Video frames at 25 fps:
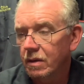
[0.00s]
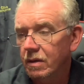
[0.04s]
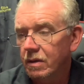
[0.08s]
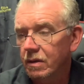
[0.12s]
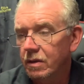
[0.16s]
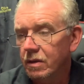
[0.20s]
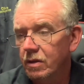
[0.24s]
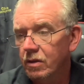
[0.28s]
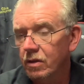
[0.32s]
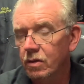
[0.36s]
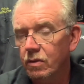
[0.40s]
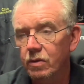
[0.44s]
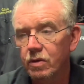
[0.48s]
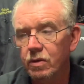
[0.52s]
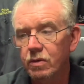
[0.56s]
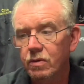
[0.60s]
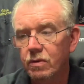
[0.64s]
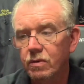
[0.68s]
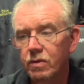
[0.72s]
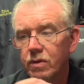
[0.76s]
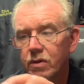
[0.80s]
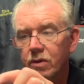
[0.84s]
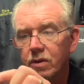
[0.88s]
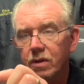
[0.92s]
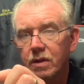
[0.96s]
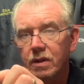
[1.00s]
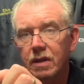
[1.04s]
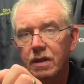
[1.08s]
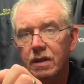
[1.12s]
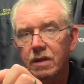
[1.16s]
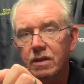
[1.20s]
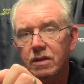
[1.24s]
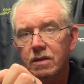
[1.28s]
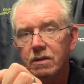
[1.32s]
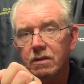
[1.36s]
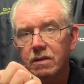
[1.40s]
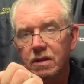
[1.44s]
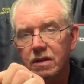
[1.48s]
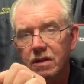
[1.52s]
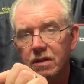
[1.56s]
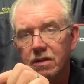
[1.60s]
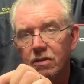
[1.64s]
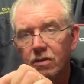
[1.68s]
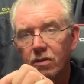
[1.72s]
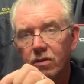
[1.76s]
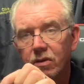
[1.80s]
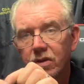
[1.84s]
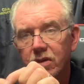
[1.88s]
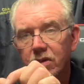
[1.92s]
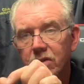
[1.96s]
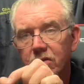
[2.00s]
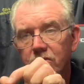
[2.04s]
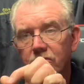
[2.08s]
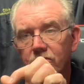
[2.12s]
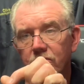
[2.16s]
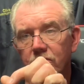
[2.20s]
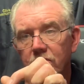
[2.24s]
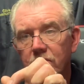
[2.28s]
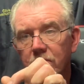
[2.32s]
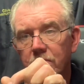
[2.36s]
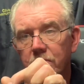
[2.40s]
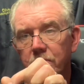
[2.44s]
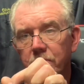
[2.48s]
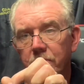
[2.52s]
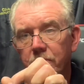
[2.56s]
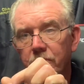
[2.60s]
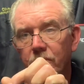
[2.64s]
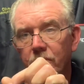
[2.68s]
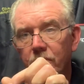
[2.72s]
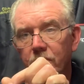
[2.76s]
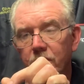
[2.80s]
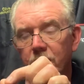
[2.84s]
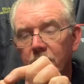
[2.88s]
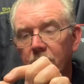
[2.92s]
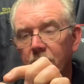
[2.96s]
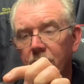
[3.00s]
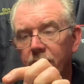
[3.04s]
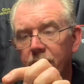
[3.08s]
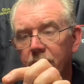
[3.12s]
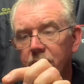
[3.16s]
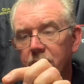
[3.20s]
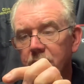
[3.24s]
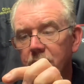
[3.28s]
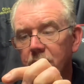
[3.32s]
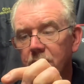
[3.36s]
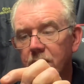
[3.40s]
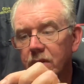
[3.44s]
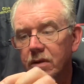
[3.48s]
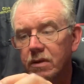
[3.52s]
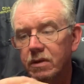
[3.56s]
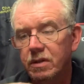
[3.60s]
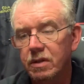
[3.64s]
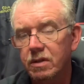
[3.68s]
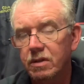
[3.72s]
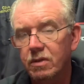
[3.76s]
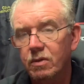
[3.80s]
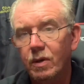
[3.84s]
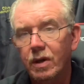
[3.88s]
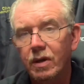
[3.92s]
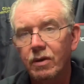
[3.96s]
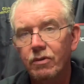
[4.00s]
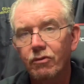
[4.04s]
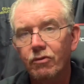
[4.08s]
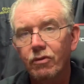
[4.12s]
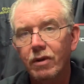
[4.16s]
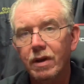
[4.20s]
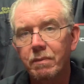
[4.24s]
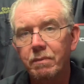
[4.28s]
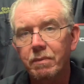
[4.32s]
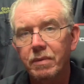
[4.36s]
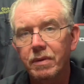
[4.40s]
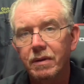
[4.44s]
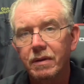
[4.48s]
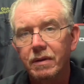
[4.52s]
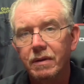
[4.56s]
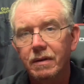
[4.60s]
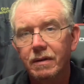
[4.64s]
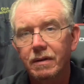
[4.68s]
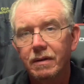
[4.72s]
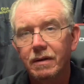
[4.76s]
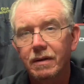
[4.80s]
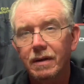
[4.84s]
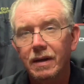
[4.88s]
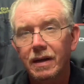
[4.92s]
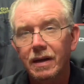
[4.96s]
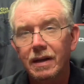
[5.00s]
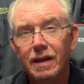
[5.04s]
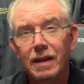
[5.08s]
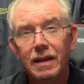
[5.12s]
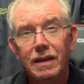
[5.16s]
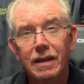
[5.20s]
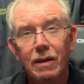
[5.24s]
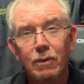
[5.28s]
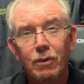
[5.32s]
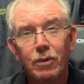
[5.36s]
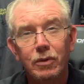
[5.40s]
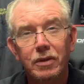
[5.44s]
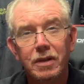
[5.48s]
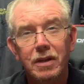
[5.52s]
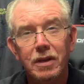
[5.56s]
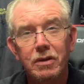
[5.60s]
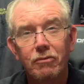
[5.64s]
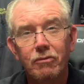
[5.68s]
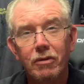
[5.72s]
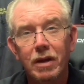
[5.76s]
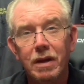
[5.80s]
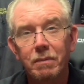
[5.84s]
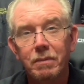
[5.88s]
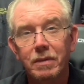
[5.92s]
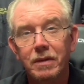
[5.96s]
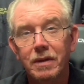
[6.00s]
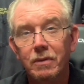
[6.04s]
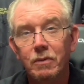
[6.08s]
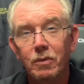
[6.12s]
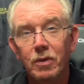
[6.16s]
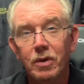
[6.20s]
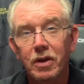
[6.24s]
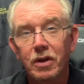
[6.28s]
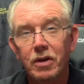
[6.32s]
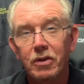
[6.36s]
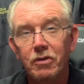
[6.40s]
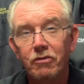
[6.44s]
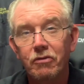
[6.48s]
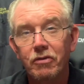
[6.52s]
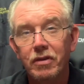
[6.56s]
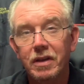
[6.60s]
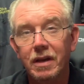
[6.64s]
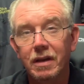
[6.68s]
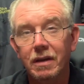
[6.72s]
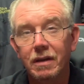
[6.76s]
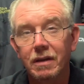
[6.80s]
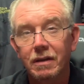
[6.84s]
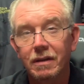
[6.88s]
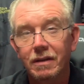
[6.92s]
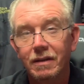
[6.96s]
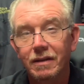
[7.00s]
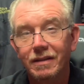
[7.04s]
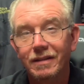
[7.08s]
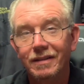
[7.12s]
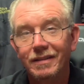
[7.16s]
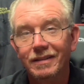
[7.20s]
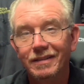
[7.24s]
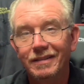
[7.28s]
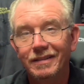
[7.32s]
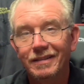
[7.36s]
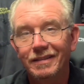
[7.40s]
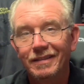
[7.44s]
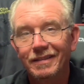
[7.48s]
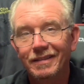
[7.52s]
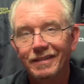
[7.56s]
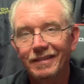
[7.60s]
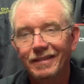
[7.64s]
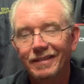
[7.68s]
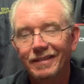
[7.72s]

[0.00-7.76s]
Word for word: you know, they got the stalk is broken off this one because it's quite ripe. I wanted it ripe, but didn't want it green. You